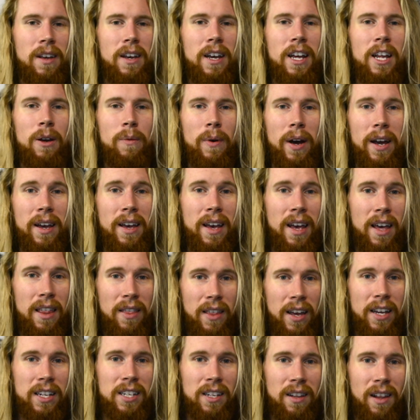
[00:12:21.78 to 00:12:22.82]
Anyway,
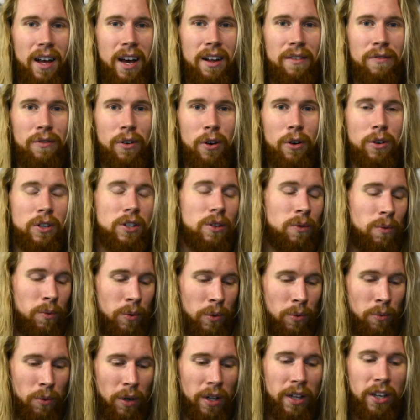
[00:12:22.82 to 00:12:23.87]
thanks a lot, folks. We
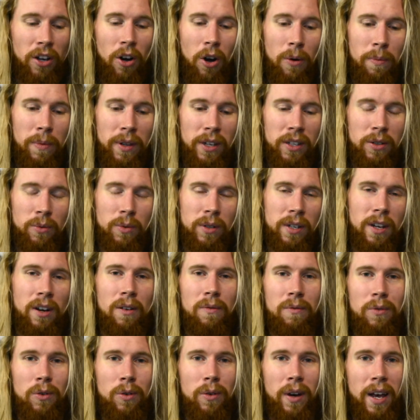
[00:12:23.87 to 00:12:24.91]
really hope this was
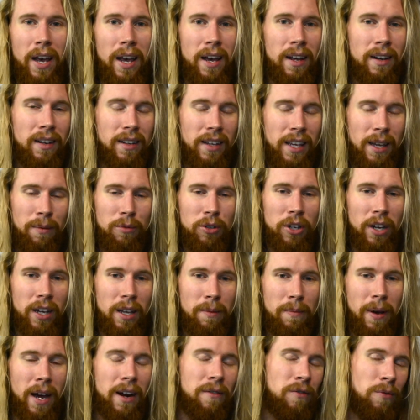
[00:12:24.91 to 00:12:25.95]
helpful, and keep checking
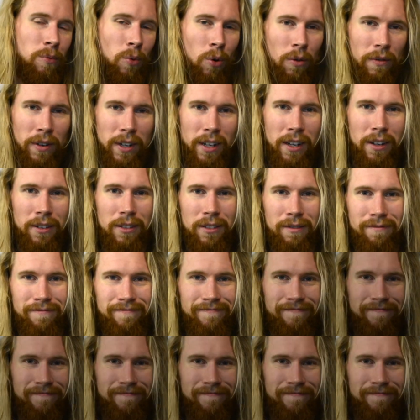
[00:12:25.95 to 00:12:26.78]
back for more videos.